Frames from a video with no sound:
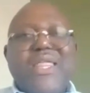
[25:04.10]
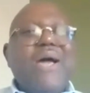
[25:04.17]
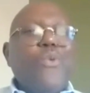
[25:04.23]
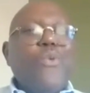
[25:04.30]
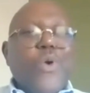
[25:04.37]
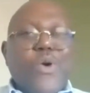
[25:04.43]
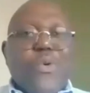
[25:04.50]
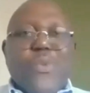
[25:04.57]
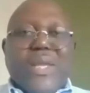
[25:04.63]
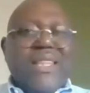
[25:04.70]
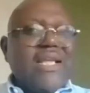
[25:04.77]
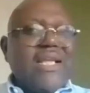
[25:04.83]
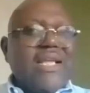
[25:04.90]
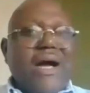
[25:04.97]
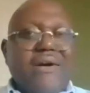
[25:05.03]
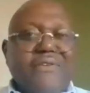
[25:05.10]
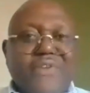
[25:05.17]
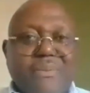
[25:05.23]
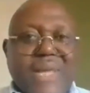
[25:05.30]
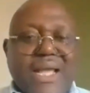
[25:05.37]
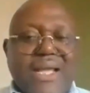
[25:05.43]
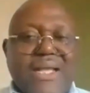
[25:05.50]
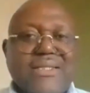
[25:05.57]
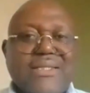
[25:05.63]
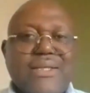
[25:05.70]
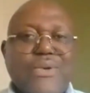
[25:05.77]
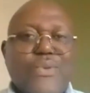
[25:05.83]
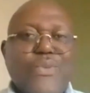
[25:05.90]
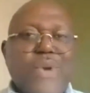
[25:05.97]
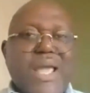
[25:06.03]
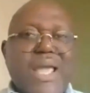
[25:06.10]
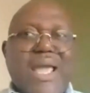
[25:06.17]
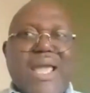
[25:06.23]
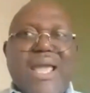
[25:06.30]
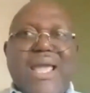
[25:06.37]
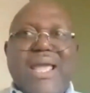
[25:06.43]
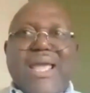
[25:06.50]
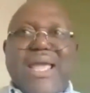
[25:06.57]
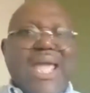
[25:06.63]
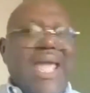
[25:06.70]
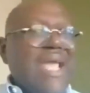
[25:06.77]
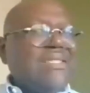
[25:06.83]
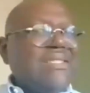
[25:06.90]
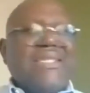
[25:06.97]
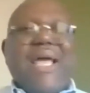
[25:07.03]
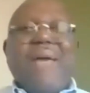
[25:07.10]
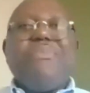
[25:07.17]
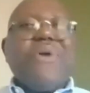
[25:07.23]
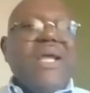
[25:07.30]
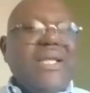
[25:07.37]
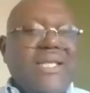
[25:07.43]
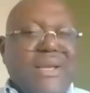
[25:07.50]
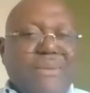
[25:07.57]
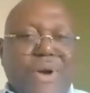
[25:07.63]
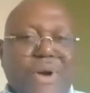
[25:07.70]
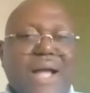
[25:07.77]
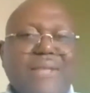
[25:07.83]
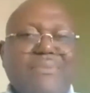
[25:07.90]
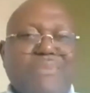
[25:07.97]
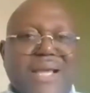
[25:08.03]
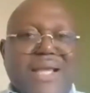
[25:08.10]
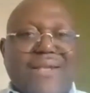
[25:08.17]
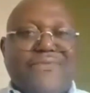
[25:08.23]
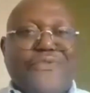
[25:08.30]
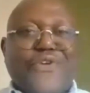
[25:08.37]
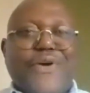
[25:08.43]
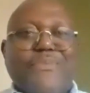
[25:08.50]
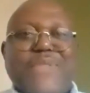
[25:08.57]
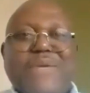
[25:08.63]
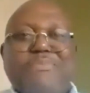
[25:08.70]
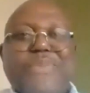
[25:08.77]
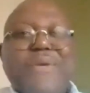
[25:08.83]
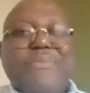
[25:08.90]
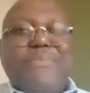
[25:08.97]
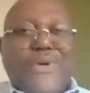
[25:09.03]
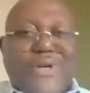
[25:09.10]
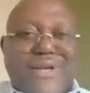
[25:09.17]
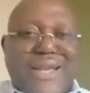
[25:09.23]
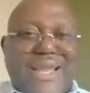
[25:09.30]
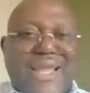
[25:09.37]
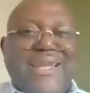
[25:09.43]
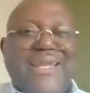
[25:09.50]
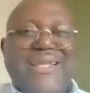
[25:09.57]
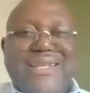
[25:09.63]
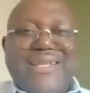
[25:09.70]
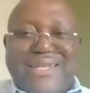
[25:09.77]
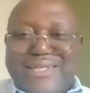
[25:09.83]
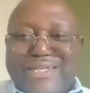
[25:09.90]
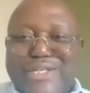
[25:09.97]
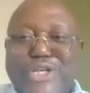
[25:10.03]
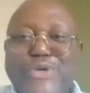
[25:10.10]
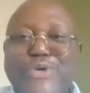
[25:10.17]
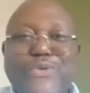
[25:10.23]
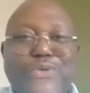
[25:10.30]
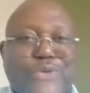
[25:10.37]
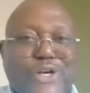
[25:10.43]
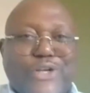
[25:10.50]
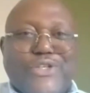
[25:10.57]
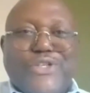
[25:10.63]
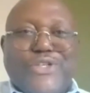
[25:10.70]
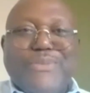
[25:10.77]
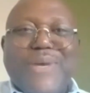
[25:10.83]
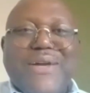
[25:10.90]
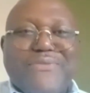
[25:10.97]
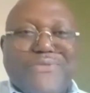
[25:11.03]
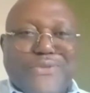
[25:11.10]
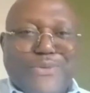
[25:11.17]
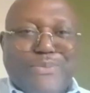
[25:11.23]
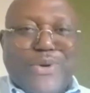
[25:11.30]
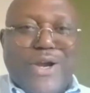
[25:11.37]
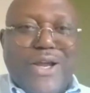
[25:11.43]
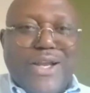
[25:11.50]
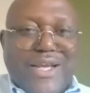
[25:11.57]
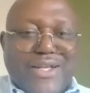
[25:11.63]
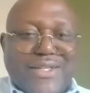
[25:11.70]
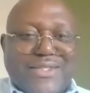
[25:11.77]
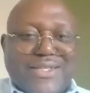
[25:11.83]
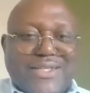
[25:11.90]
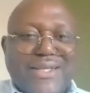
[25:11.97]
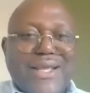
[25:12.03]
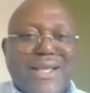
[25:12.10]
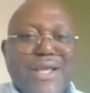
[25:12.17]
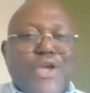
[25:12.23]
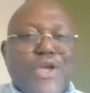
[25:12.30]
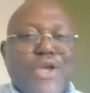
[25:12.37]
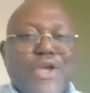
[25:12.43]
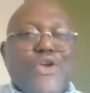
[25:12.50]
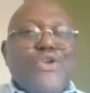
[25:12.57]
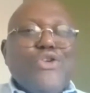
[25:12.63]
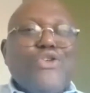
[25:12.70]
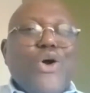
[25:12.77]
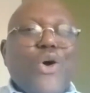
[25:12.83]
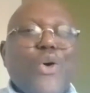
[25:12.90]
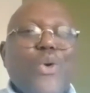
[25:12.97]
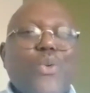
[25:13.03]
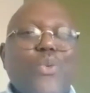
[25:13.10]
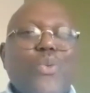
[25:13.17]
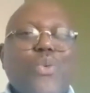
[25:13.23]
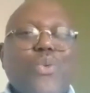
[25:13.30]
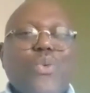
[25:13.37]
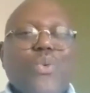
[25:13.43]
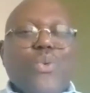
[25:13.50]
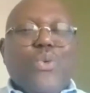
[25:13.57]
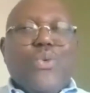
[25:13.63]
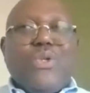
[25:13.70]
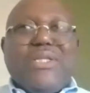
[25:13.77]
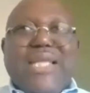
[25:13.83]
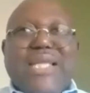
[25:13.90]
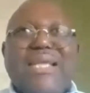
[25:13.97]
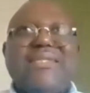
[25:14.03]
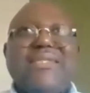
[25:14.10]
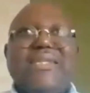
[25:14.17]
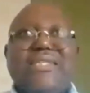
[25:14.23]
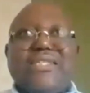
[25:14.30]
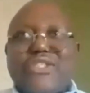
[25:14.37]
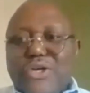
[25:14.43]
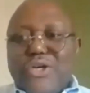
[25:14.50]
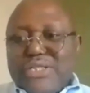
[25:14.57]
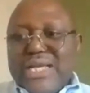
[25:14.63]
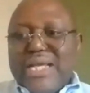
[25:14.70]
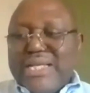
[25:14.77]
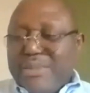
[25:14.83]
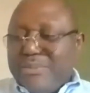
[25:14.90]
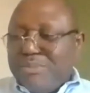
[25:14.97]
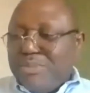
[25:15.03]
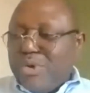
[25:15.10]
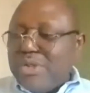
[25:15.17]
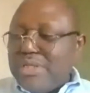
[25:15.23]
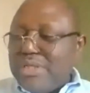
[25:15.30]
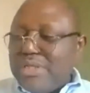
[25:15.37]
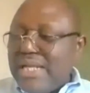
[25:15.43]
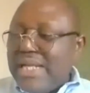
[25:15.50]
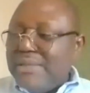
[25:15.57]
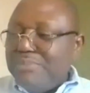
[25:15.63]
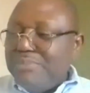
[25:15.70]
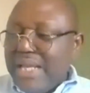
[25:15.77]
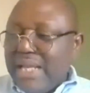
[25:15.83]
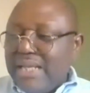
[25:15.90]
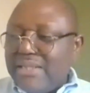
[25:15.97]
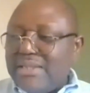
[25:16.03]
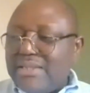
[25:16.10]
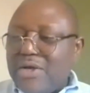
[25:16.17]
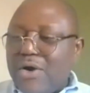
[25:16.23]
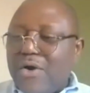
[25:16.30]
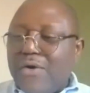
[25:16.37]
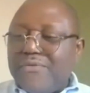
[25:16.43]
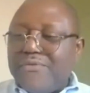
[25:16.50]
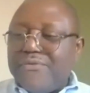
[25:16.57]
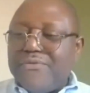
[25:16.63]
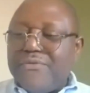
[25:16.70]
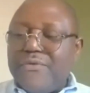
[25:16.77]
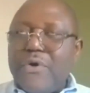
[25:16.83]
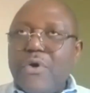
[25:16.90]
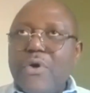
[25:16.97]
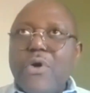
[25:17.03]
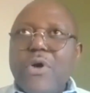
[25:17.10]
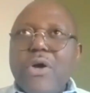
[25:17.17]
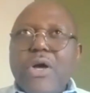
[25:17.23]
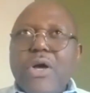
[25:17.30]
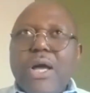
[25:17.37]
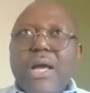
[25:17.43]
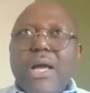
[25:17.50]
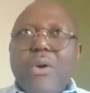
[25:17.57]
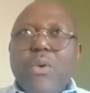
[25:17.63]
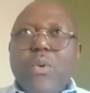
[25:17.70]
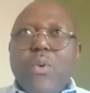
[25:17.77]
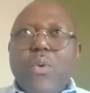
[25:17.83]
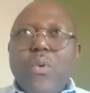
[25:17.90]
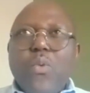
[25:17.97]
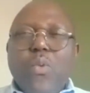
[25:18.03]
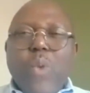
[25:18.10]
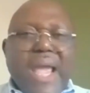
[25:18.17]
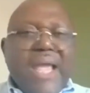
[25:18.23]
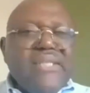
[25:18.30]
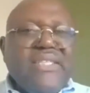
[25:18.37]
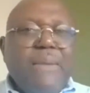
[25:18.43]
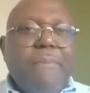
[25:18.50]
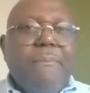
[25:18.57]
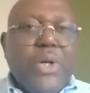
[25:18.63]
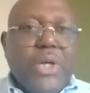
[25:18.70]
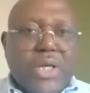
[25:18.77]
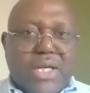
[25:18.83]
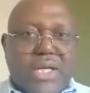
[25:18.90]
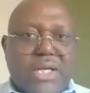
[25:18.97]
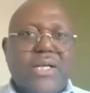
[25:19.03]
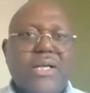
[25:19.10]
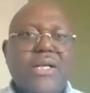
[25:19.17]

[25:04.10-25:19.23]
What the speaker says: that work with government were a separate department from the people creating the new consumer food product. So this is such an important piece of where's the book